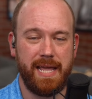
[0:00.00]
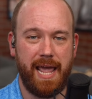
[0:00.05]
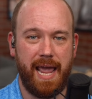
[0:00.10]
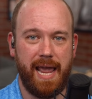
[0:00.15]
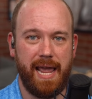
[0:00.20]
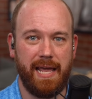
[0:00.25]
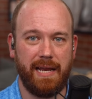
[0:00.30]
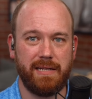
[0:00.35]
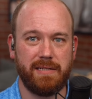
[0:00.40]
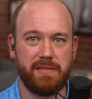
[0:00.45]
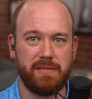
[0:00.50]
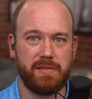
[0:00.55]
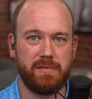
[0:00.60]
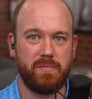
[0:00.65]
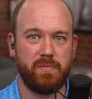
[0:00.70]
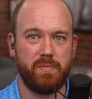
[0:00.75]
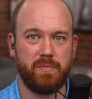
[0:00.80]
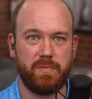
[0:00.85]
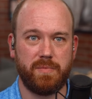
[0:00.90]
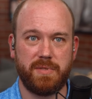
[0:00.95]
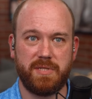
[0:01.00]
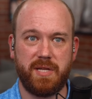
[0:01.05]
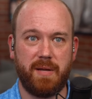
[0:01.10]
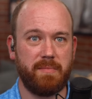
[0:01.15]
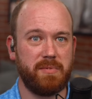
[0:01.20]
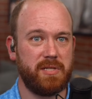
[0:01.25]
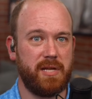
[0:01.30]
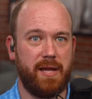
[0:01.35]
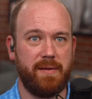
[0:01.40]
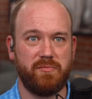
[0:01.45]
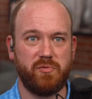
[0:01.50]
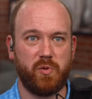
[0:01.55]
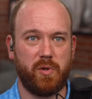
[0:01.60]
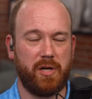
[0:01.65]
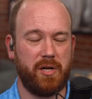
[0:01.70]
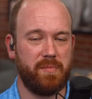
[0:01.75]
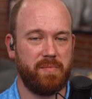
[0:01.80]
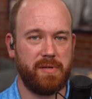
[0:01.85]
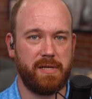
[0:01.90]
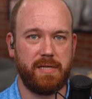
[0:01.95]
And sometimes we're
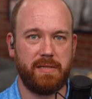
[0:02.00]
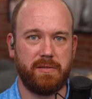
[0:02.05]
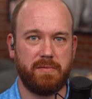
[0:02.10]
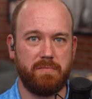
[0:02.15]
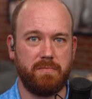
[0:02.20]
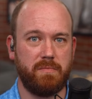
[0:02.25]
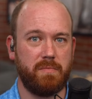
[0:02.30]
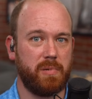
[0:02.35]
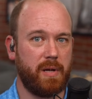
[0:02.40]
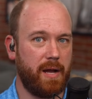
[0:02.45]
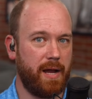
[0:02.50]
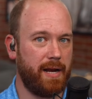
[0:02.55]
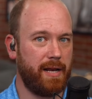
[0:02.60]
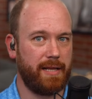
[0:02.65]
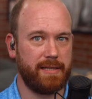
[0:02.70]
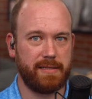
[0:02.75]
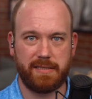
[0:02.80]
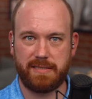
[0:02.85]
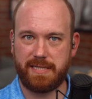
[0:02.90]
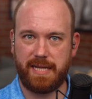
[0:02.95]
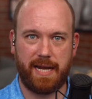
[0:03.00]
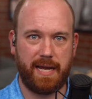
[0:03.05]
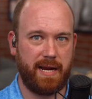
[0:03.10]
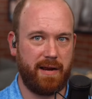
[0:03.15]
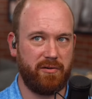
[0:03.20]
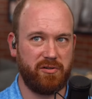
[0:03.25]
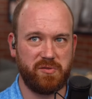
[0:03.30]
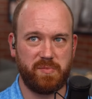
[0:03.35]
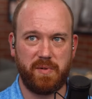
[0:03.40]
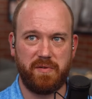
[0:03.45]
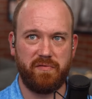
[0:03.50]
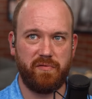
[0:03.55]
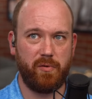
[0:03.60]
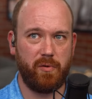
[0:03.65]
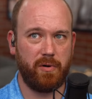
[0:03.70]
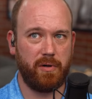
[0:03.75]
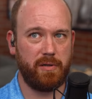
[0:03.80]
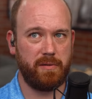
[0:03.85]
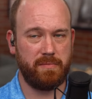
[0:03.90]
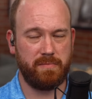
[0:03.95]
going to be kind of like the second hours
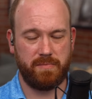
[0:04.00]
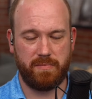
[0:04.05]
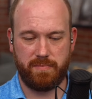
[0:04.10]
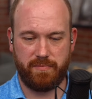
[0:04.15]
before,